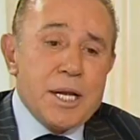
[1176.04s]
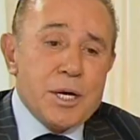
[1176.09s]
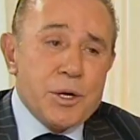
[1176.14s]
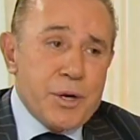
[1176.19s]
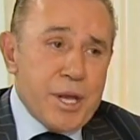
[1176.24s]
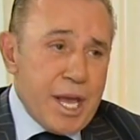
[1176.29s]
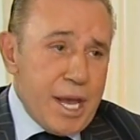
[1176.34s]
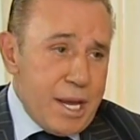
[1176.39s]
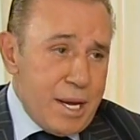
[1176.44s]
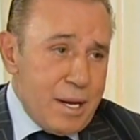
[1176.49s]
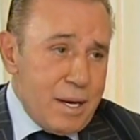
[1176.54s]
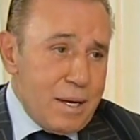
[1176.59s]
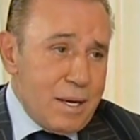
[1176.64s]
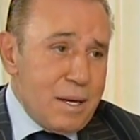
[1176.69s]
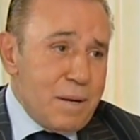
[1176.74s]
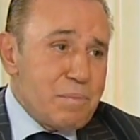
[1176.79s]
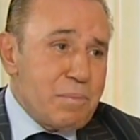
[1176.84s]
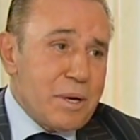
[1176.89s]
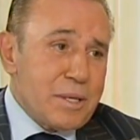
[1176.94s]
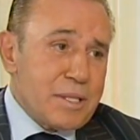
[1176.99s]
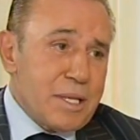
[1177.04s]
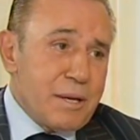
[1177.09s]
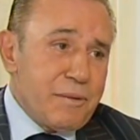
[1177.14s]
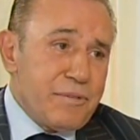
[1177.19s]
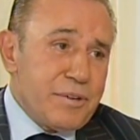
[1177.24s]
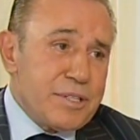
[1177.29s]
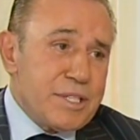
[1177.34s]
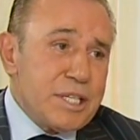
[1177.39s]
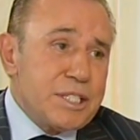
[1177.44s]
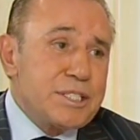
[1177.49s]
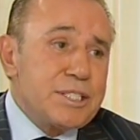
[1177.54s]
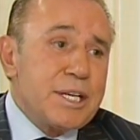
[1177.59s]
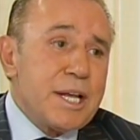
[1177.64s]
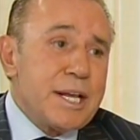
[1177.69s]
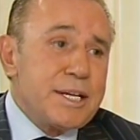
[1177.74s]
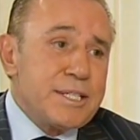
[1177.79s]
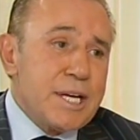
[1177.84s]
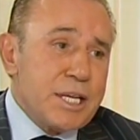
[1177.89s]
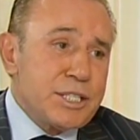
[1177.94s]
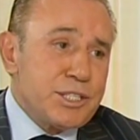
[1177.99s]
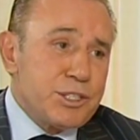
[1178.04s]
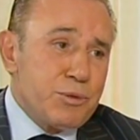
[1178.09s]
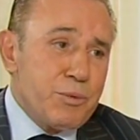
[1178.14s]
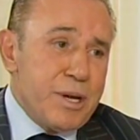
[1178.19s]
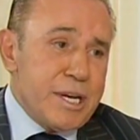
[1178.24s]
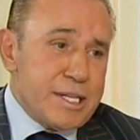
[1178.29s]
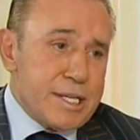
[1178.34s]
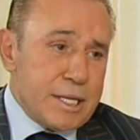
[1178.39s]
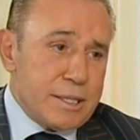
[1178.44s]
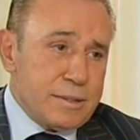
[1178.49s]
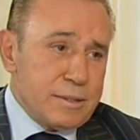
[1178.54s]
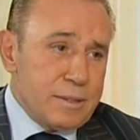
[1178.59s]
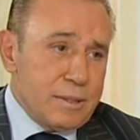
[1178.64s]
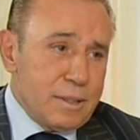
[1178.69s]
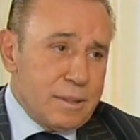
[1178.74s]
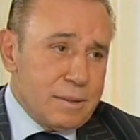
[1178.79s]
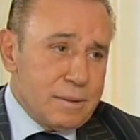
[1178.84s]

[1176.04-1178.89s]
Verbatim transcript: Okay, but if it is non-sweetened.